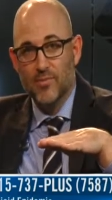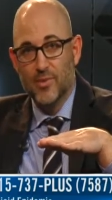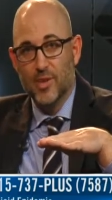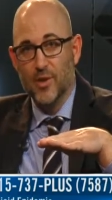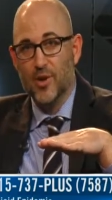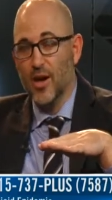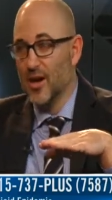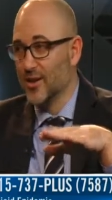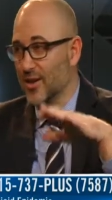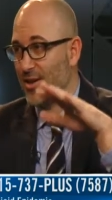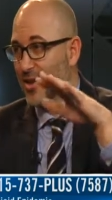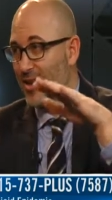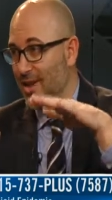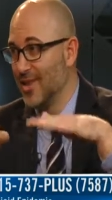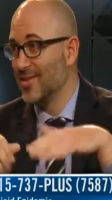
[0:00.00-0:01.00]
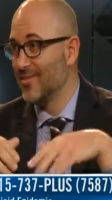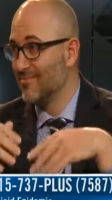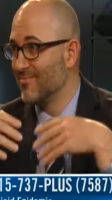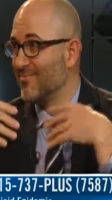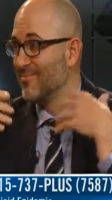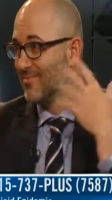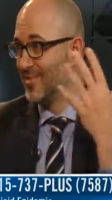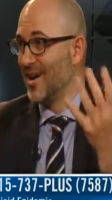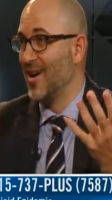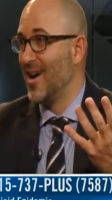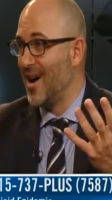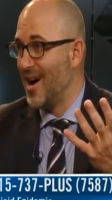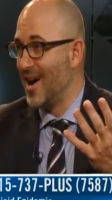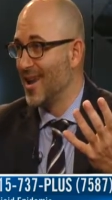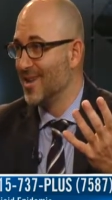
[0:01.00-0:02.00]
you're not going to get the
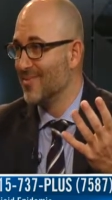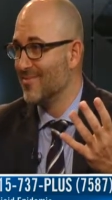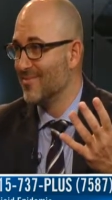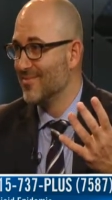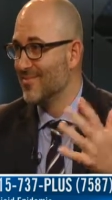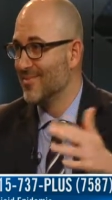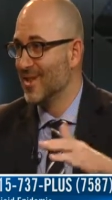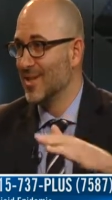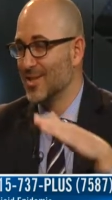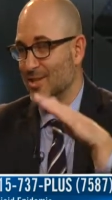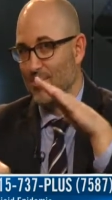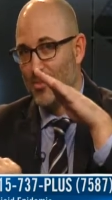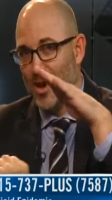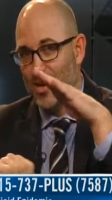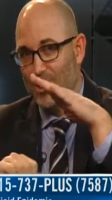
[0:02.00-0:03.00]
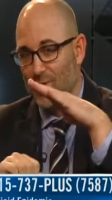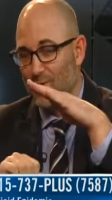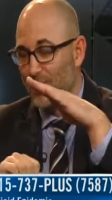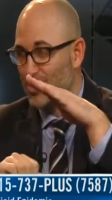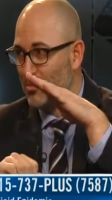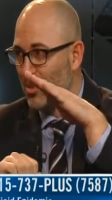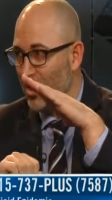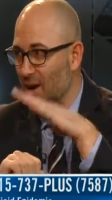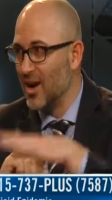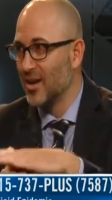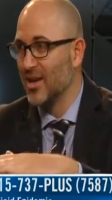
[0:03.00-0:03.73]
high because okay. Suboxone is blocking